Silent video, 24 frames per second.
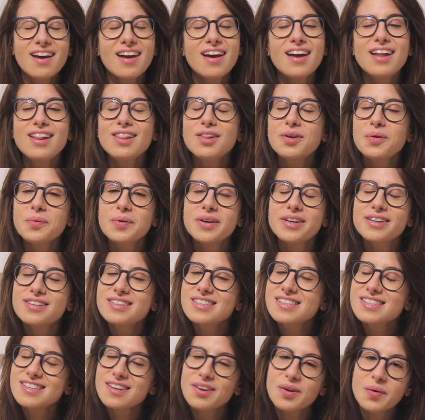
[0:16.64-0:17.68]
Hello,
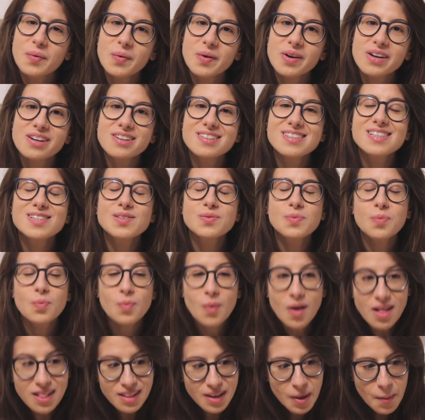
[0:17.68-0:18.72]
readers and queers.
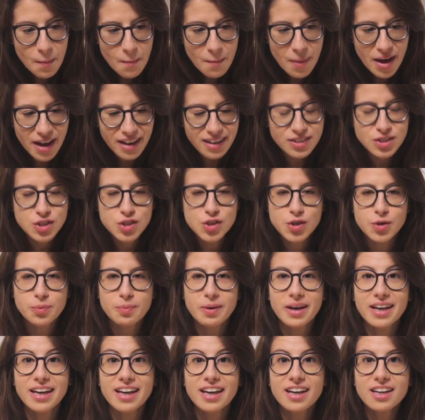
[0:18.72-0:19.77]
Welcome back to
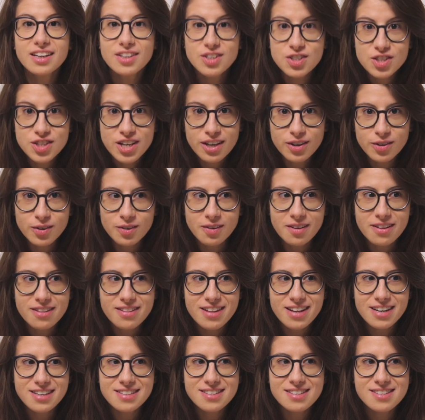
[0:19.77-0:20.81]
my channel
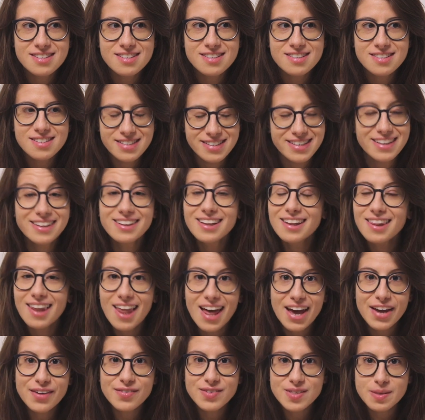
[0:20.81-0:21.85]
that is still
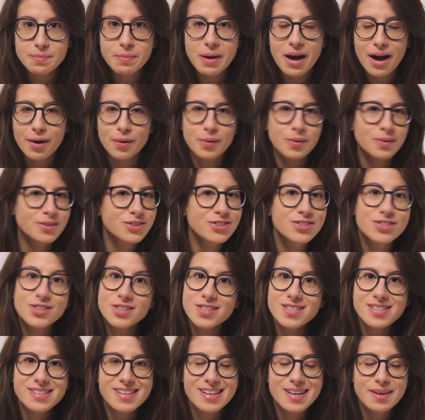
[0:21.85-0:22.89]
alive somehow,
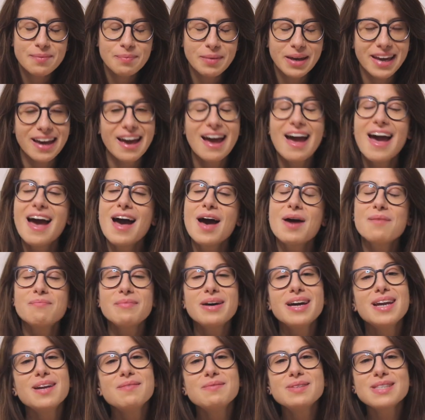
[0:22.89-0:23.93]
just like me. My
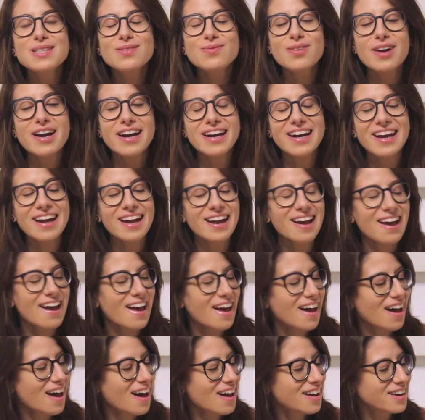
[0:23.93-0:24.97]
name is Franny,
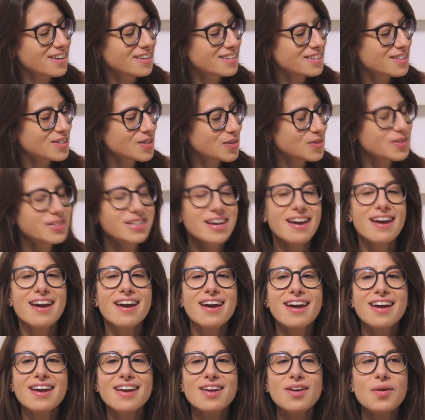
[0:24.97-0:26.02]
and
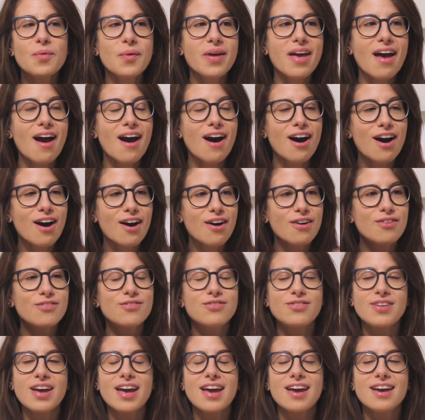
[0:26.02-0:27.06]
today we
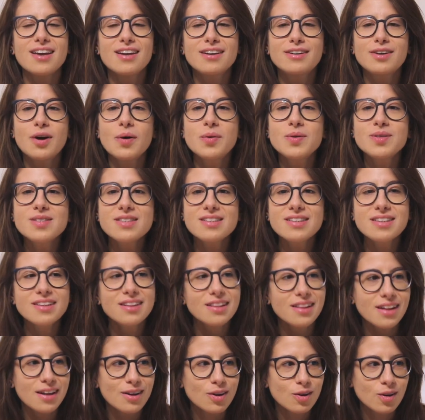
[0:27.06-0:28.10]
have a cozy
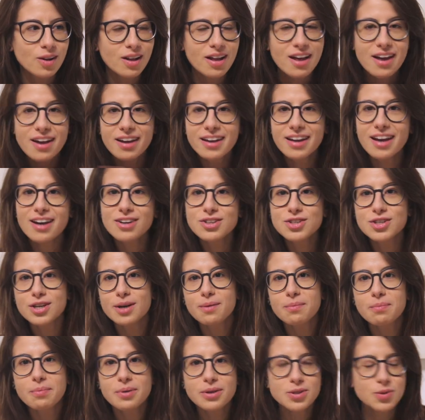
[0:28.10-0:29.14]
little catch
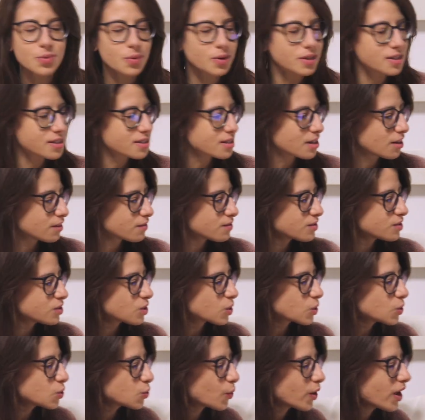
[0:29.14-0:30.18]
up to ourselves,
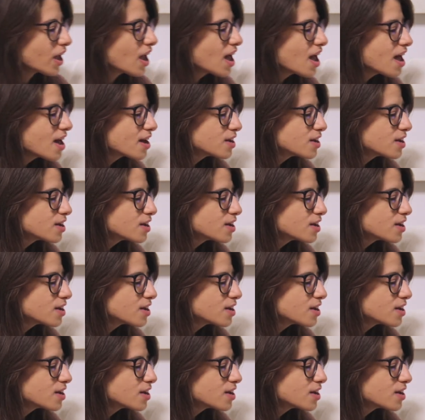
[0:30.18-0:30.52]
don't we?